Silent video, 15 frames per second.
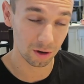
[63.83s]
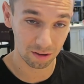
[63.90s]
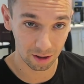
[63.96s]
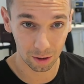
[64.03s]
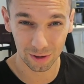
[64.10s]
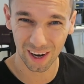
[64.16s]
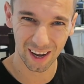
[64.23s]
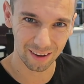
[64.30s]
by,
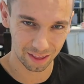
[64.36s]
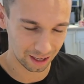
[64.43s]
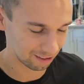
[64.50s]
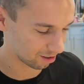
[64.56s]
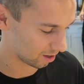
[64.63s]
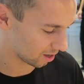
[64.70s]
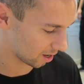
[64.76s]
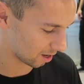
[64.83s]
slow down,
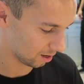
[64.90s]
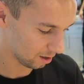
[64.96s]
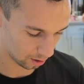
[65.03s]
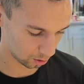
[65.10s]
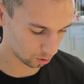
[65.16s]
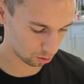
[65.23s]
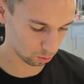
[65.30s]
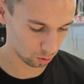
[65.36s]
things like that.
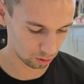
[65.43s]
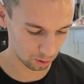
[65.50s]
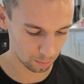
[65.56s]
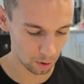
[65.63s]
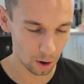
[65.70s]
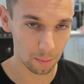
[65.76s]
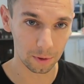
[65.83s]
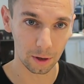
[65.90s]
And I got towards the
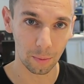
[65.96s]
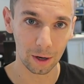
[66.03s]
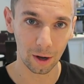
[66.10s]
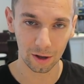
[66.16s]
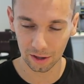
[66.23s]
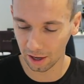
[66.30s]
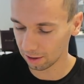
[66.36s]
bottom and I went like